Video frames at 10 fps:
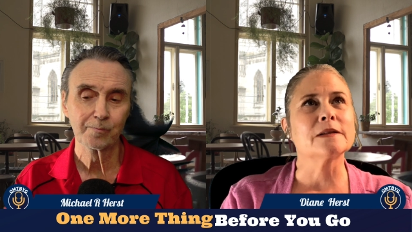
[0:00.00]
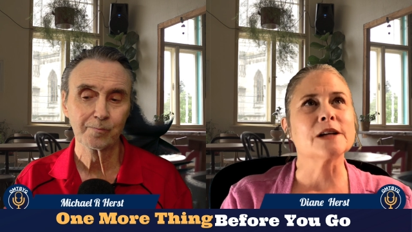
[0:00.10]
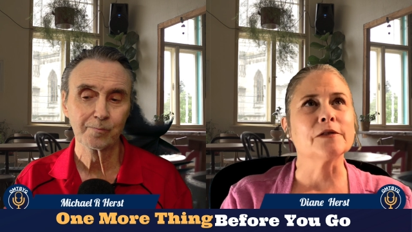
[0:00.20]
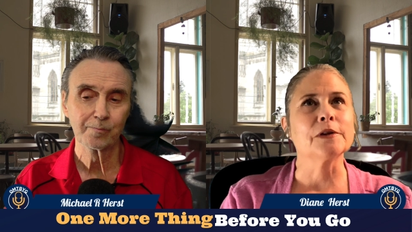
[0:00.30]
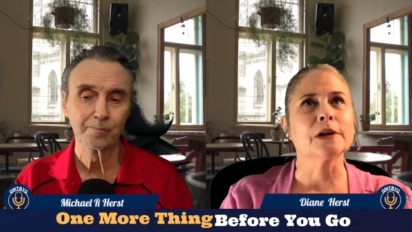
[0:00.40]

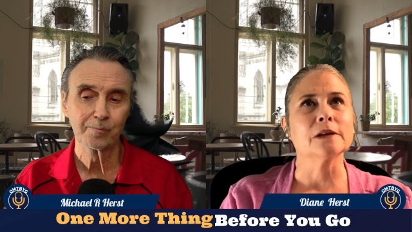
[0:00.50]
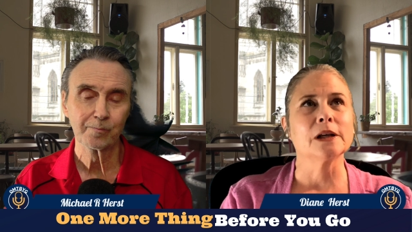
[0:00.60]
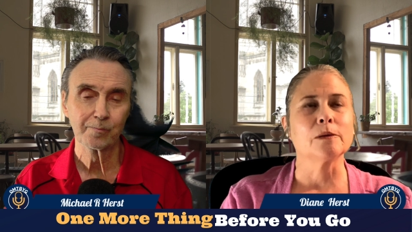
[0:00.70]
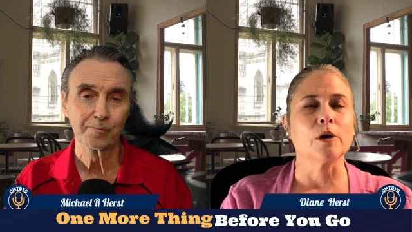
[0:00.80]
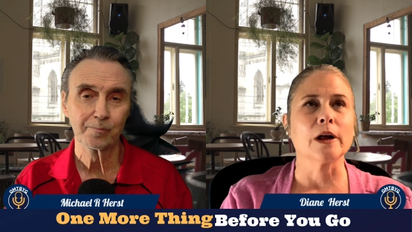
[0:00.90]

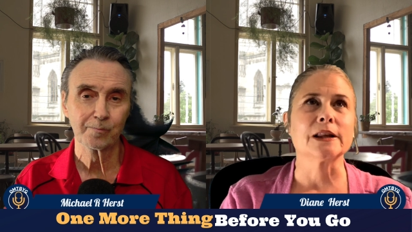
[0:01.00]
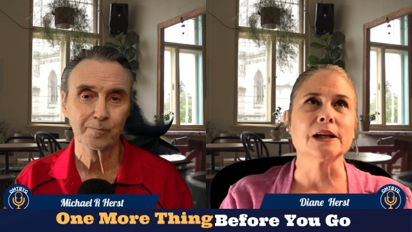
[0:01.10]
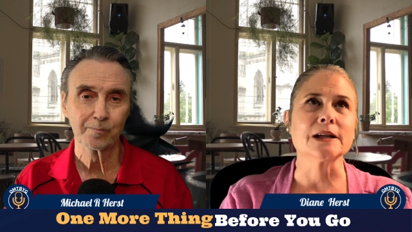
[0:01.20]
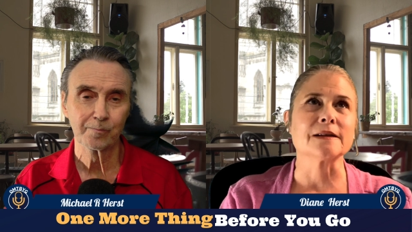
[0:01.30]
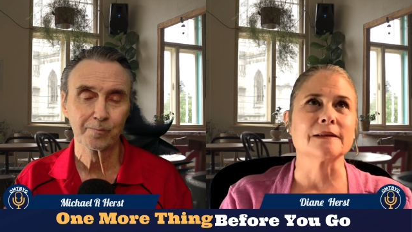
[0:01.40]
Speaker 1: definitely. Well, I
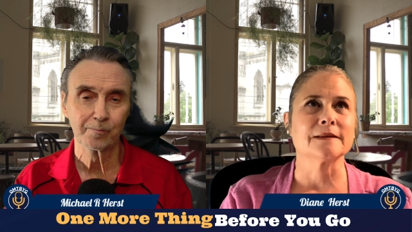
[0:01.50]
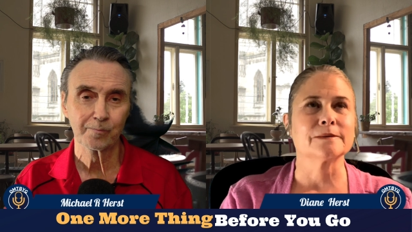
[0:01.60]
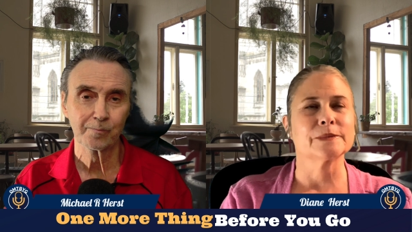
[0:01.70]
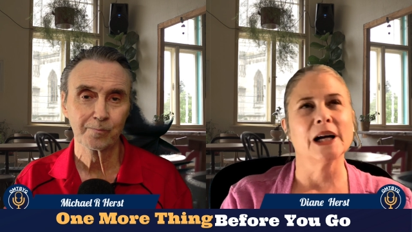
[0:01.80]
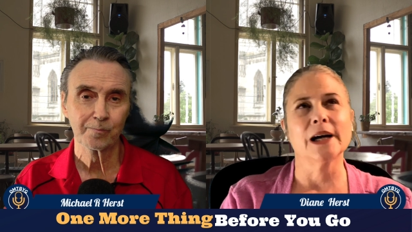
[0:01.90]
think it.
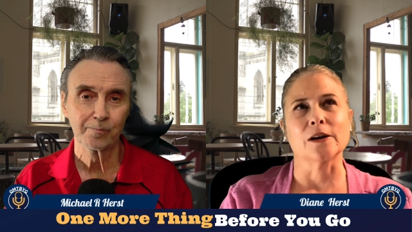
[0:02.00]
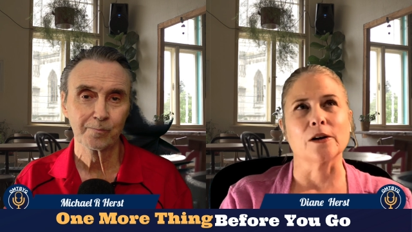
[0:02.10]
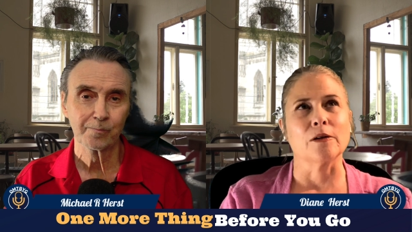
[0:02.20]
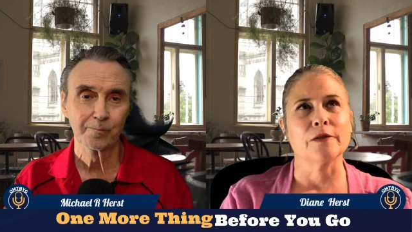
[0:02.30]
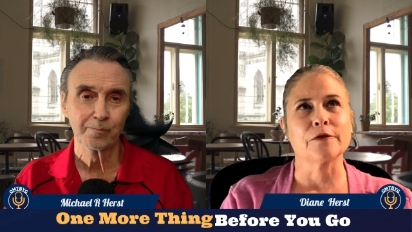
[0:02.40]
I don't
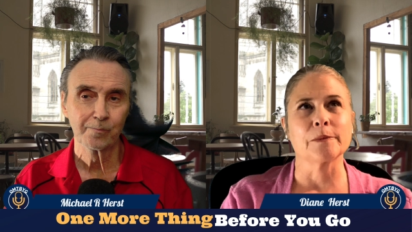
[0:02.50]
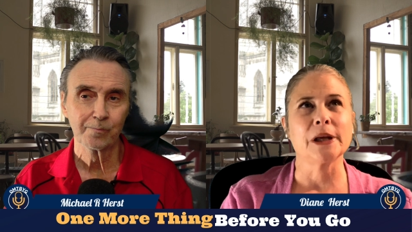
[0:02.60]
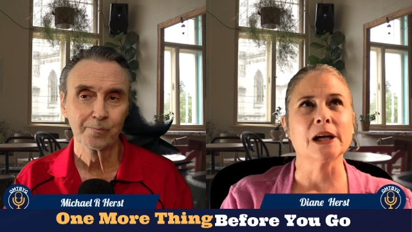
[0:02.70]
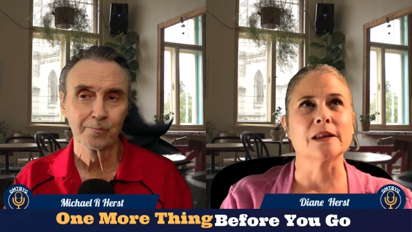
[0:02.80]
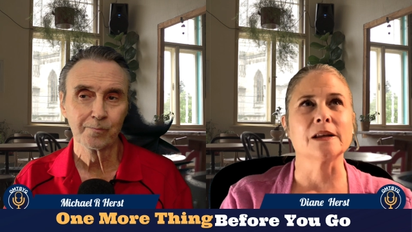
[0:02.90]
know. For
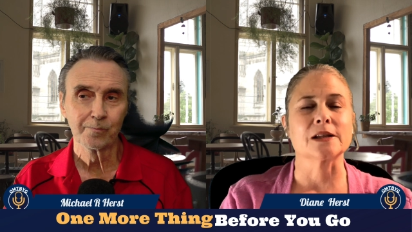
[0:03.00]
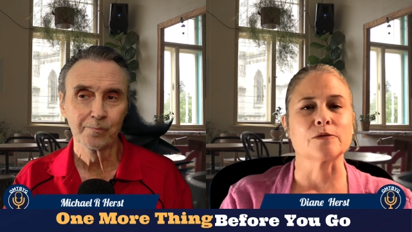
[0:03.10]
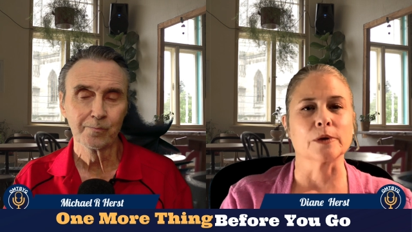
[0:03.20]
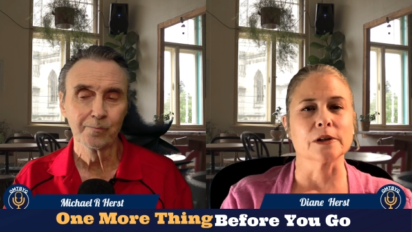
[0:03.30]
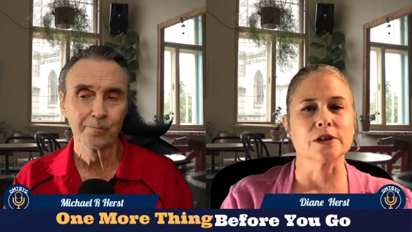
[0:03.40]
me, I think it
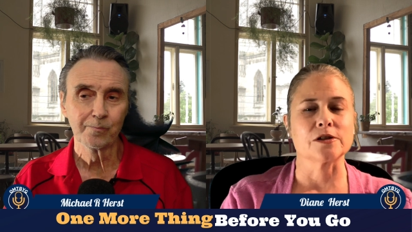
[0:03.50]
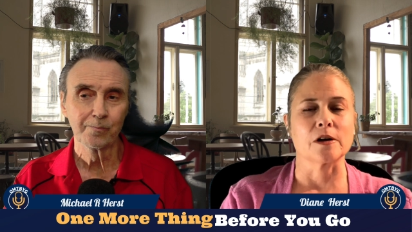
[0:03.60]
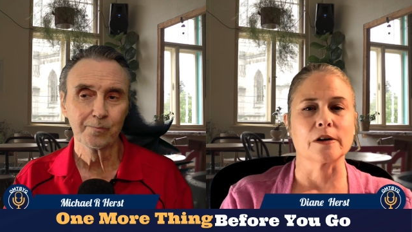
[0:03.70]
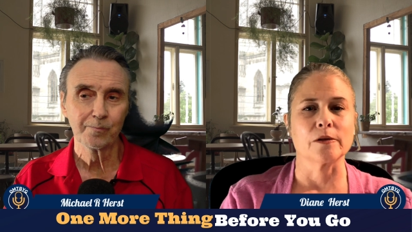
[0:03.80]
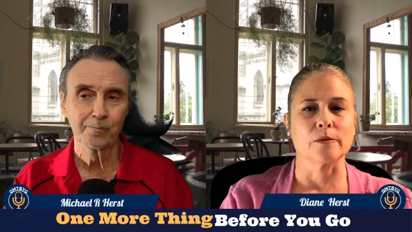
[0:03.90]
really
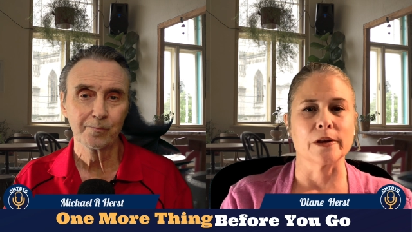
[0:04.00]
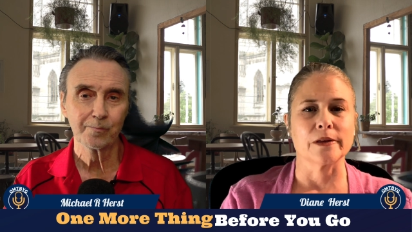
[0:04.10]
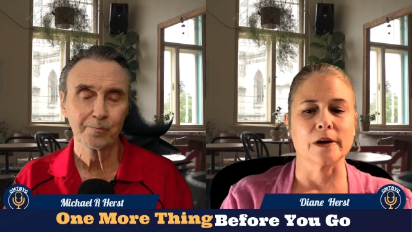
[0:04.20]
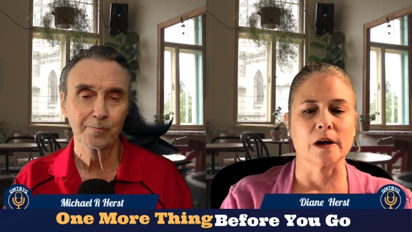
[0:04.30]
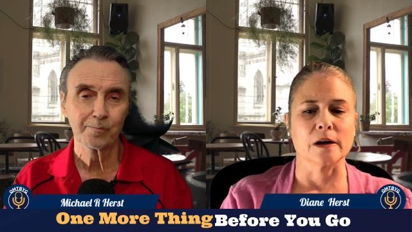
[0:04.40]
started with
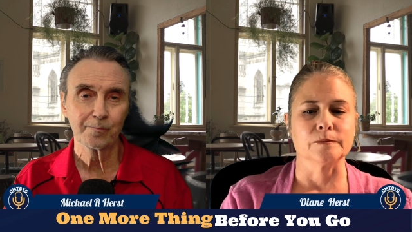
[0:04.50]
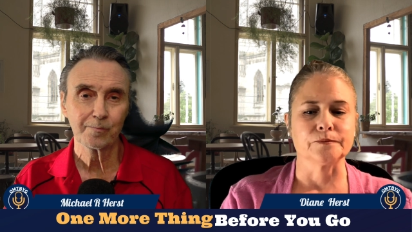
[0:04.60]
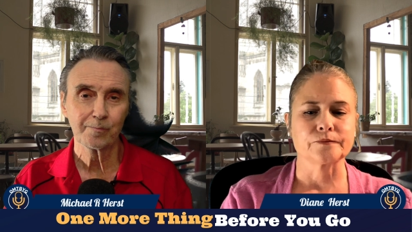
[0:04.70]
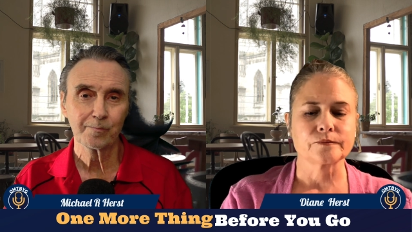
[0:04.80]
um,